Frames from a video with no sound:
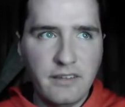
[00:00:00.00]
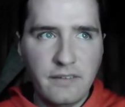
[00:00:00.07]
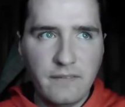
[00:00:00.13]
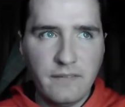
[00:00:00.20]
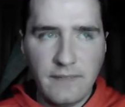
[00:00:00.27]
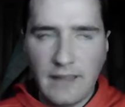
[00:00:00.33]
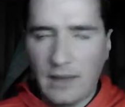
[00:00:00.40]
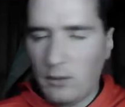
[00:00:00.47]

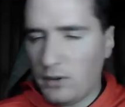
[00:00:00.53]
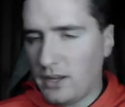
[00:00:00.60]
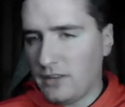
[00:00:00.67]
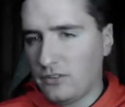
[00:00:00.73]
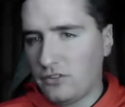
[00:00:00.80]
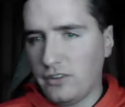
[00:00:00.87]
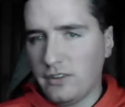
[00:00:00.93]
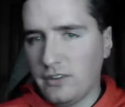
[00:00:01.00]
Now on
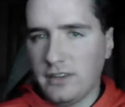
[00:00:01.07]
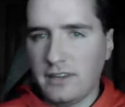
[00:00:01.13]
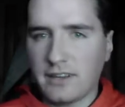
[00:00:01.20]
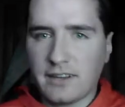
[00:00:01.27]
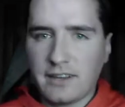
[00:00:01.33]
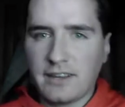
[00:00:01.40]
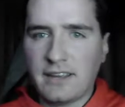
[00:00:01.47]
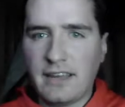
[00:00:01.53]
to the
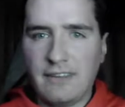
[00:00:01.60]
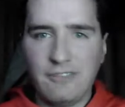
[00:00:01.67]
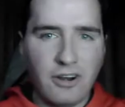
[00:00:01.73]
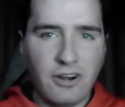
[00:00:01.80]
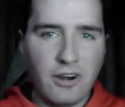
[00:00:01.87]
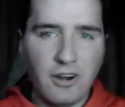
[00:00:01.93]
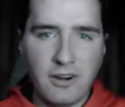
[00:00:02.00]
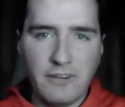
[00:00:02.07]
Kevin
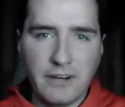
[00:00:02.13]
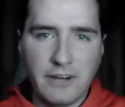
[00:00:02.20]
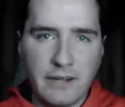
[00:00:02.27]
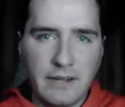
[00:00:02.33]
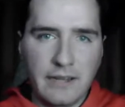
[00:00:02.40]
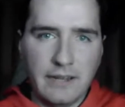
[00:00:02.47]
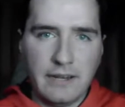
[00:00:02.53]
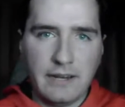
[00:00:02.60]
Harvick
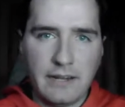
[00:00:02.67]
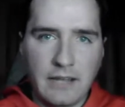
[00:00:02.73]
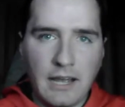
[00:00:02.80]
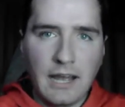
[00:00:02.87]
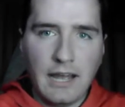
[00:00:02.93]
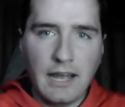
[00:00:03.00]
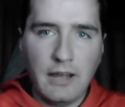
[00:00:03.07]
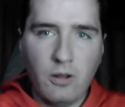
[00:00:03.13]
and
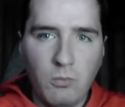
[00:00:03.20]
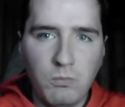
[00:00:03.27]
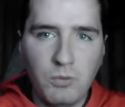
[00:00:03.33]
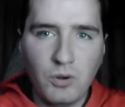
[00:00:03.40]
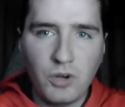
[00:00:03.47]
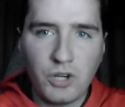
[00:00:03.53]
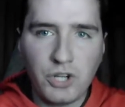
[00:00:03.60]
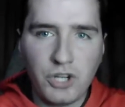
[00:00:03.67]
Kyle
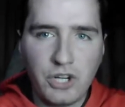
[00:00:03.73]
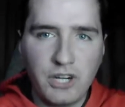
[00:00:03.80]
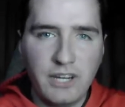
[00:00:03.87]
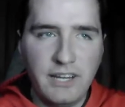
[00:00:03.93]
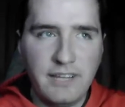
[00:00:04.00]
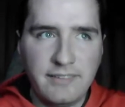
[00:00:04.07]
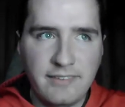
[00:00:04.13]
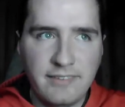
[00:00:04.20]
Busch
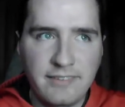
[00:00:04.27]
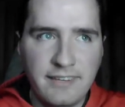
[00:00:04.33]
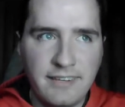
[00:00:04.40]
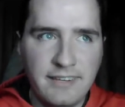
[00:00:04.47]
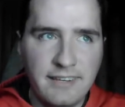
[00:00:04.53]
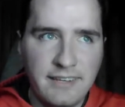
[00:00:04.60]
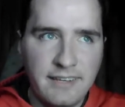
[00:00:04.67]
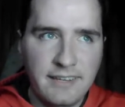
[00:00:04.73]

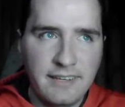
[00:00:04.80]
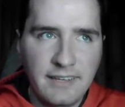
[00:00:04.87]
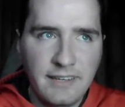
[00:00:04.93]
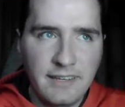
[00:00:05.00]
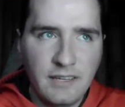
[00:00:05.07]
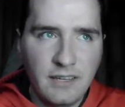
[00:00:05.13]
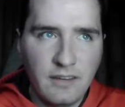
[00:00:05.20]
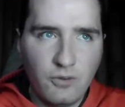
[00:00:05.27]
incident.
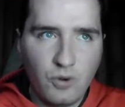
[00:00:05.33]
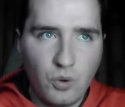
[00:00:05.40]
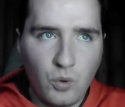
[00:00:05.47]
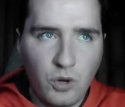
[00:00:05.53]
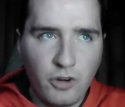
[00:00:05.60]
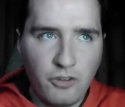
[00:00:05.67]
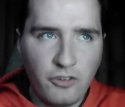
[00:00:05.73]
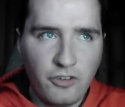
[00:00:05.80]
Of
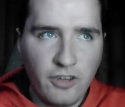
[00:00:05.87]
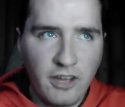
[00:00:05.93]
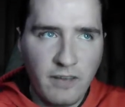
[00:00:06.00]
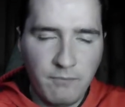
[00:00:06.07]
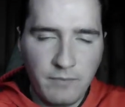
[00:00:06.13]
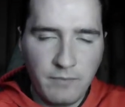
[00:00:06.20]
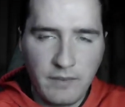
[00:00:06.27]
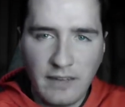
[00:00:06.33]
course,
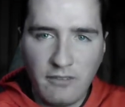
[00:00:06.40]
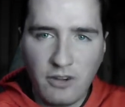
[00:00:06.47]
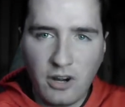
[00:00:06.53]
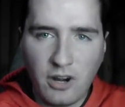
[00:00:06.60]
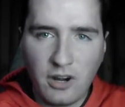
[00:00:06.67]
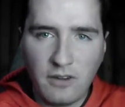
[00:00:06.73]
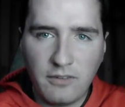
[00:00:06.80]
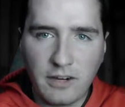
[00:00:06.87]
Kevin
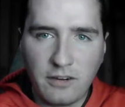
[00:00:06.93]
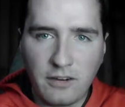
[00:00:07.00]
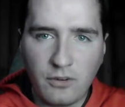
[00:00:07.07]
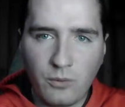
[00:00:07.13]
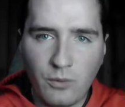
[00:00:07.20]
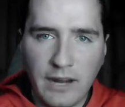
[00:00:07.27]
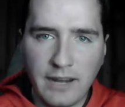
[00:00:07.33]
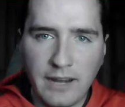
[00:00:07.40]
Harvick
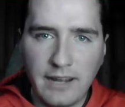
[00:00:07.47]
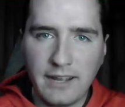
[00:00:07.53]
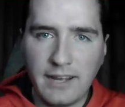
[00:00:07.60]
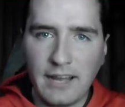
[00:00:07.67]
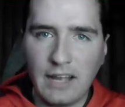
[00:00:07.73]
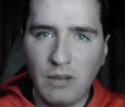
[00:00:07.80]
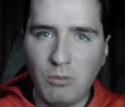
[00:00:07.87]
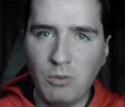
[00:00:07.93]
wrecking
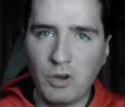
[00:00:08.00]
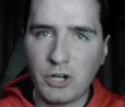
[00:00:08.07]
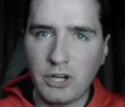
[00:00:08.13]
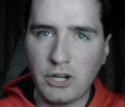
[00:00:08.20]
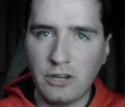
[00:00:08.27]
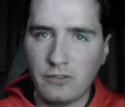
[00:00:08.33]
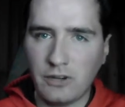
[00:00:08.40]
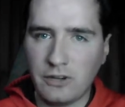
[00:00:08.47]
Kyle Busch
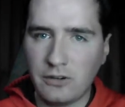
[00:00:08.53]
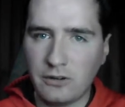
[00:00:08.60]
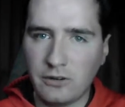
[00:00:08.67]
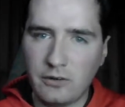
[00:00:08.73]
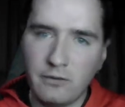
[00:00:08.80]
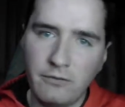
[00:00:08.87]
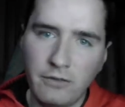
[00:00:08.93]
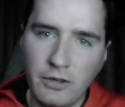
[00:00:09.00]
is under
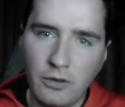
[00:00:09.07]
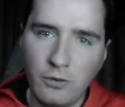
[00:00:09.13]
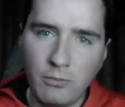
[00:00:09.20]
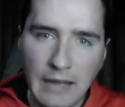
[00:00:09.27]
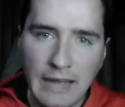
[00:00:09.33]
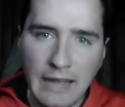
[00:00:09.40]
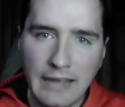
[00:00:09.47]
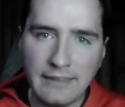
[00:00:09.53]
review
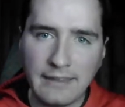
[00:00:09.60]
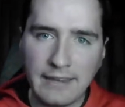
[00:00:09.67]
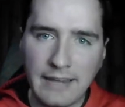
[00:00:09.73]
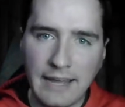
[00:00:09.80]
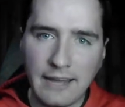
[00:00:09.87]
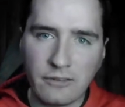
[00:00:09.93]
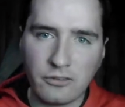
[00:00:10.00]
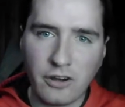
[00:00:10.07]
by the
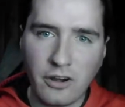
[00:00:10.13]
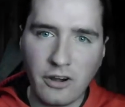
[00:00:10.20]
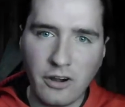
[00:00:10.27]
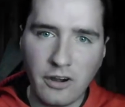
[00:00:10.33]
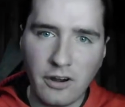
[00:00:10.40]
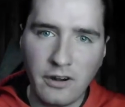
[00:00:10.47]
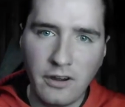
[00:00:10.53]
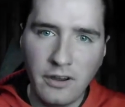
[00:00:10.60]

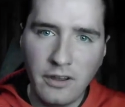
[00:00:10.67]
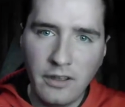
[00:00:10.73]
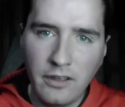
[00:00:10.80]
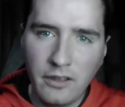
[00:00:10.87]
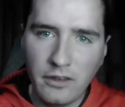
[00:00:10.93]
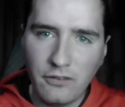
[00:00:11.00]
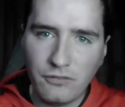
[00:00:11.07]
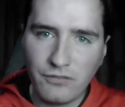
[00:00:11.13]
NASCAR
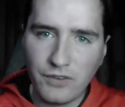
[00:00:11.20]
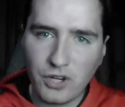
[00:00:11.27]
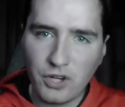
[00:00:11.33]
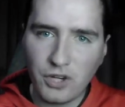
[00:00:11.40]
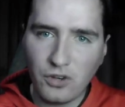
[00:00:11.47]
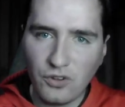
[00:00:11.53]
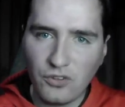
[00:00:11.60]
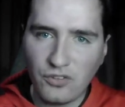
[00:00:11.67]

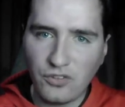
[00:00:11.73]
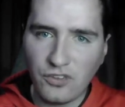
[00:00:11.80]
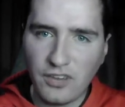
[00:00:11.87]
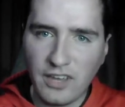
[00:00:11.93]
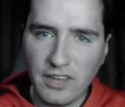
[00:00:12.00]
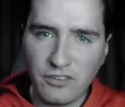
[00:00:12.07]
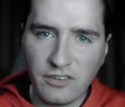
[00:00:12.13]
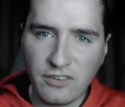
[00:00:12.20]
officials,
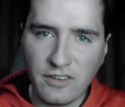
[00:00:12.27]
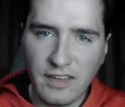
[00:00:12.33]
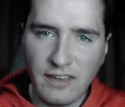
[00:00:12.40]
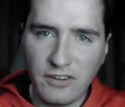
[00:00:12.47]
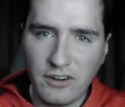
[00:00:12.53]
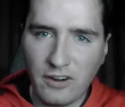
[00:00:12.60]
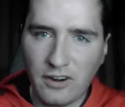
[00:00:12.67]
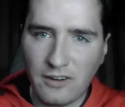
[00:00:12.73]
as
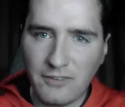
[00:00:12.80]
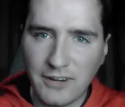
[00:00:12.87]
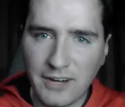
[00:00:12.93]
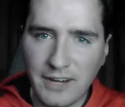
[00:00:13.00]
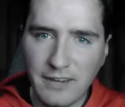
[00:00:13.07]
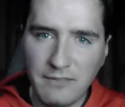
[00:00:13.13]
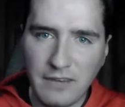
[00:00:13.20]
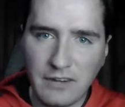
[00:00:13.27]
Kevin Harvick
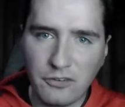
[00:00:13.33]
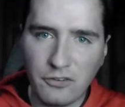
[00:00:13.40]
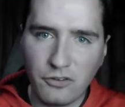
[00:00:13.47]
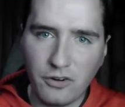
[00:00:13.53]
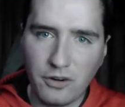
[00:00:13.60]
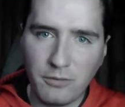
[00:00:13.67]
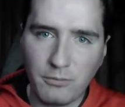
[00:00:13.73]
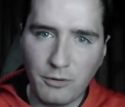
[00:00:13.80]
came out of
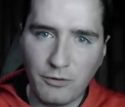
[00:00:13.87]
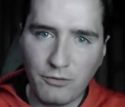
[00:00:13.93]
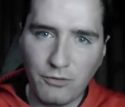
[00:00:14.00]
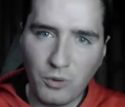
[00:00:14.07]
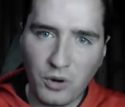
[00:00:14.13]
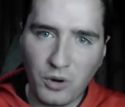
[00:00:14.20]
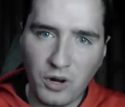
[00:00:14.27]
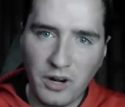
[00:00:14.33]
turn number
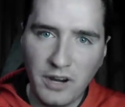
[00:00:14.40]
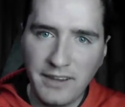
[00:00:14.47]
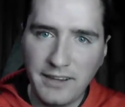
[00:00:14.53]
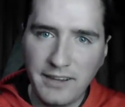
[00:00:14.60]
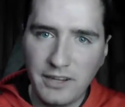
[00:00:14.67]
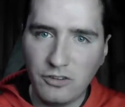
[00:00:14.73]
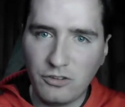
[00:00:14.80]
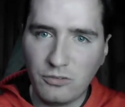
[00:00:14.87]
4.
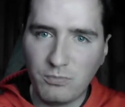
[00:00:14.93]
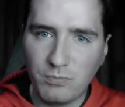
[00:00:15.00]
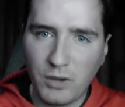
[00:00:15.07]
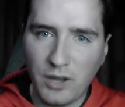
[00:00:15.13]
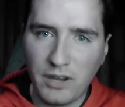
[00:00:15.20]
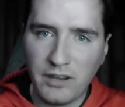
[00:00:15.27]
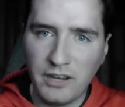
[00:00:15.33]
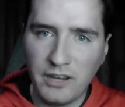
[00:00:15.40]

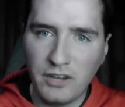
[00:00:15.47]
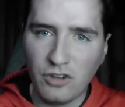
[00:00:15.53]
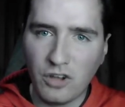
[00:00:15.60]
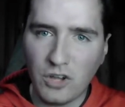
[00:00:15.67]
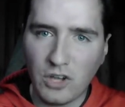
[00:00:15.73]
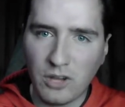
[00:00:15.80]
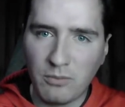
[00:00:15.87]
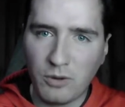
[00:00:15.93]
He
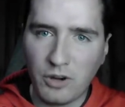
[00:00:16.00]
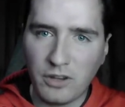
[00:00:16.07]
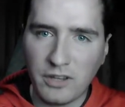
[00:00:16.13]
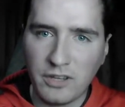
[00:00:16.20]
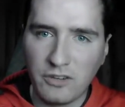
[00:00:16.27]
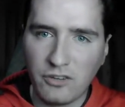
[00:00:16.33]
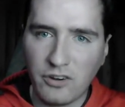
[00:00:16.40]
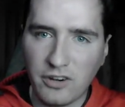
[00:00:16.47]
deliberately
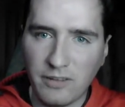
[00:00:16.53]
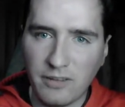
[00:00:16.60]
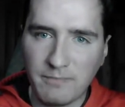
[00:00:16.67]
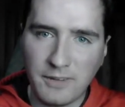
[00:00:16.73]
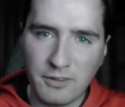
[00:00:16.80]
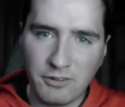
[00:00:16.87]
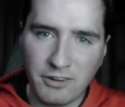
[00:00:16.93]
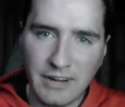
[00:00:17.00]
turned up
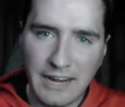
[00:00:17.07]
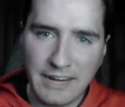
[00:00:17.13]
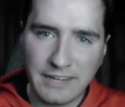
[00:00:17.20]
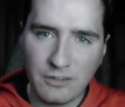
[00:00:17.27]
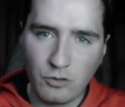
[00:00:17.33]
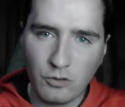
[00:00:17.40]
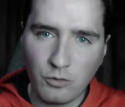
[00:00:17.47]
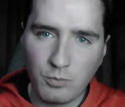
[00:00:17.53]
the track
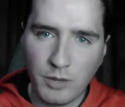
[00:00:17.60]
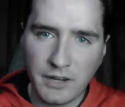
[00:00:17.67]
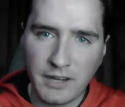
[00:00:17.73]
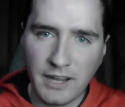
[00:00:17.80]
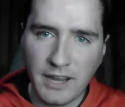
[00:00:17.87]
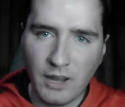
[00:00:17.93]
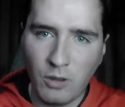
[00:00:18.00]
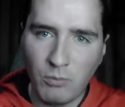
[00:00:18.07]
and spun
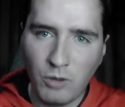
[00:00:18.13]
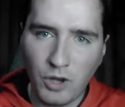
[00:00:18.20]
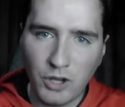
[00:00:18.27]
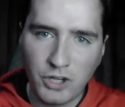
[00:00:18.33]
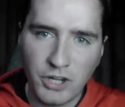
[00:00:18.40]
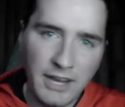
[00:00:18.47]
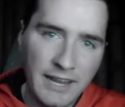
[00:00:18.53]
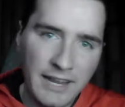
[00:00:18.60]
Kyle
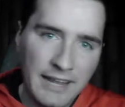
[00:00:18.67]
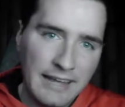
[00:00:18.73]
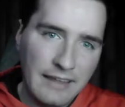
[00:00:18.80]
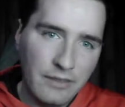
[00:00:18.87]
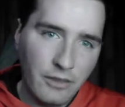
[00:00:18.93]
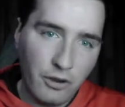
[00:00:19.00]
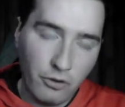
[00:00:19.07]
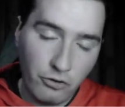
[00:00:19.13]
Busch.
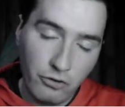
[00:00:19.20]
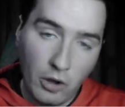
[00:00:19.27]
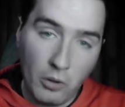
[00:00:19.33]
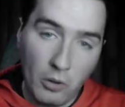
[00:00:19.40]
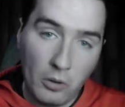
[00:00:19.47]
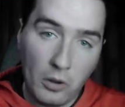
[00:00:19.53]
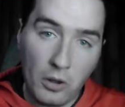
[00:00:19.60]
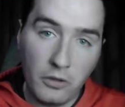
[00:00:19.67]
There's
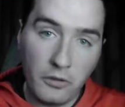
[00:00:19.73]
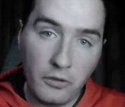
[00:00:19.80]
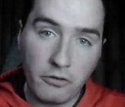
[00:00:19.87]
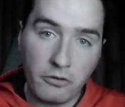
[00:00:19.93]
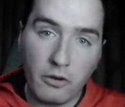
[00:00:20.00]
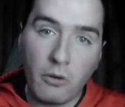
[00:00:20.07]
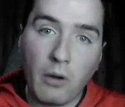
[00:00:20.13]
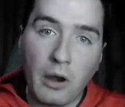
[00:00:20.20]
no
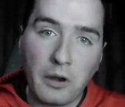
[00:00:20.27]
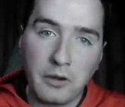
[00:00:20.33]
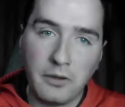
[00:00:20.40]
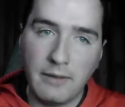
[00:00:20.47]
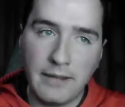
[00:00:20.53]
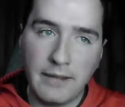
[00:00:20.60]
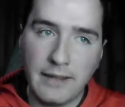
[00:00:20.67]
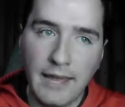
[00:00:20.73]

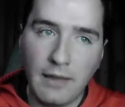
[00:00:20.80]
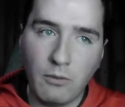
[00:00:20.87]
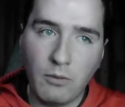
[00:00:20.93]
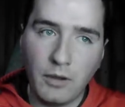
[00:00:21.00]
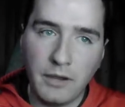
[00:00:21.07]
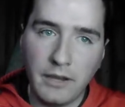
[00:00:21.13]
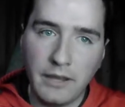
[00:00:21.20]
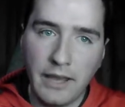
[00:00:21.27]
arguing that
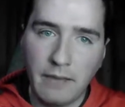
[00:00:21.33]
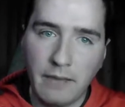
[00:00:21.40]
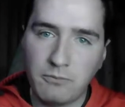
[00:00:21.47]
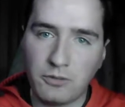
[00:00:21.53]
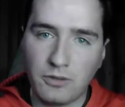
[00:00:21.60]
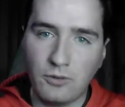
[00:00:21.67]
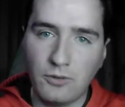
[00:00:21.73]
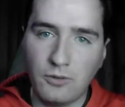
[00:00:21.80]
one. He
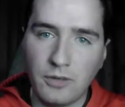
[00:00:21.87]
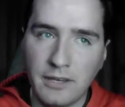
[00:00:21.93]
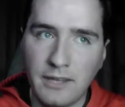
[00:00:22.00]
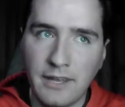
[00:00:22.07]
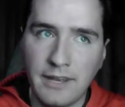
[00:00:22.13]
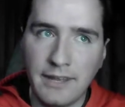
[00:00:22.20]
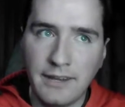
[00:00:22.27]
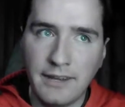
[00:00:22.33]
absolutely did it.